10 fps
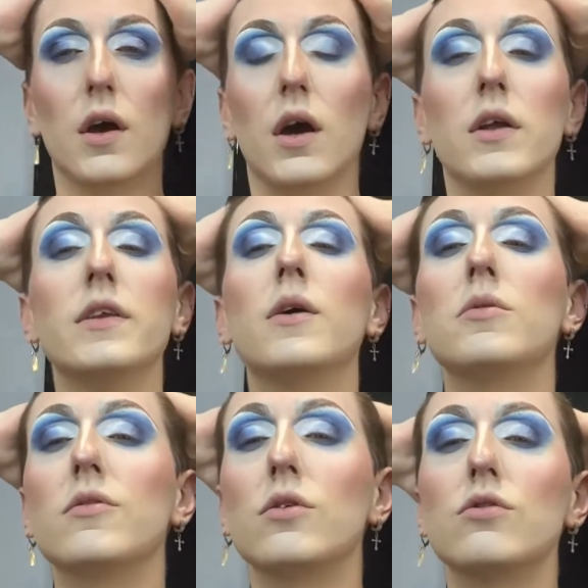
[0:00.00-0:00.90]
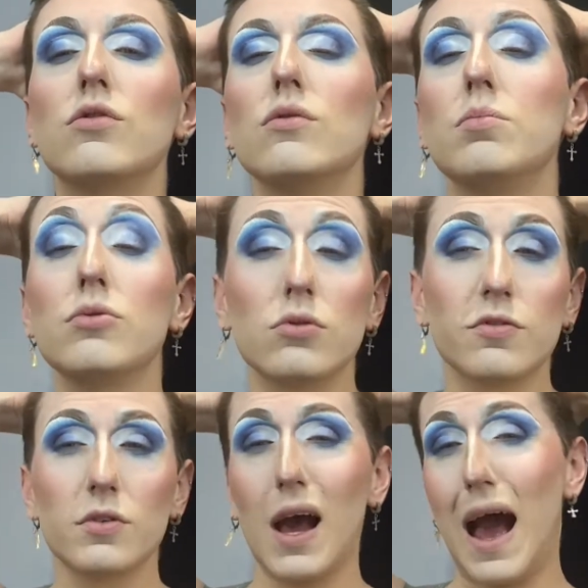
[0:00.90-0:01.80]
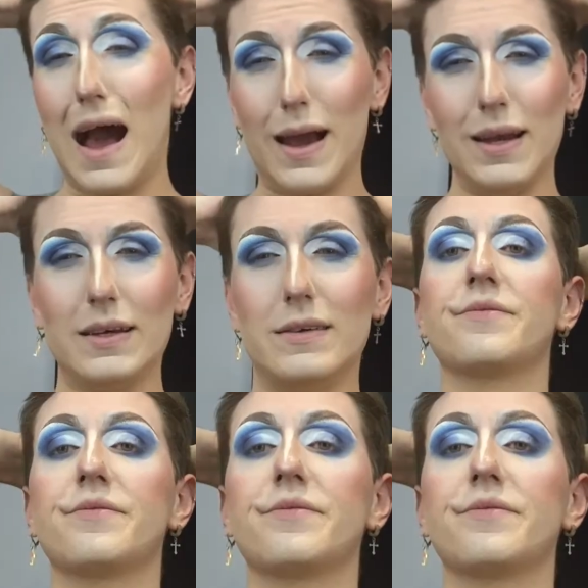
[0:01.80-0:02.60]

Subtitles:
And now we've got 2 beautiful eyelids.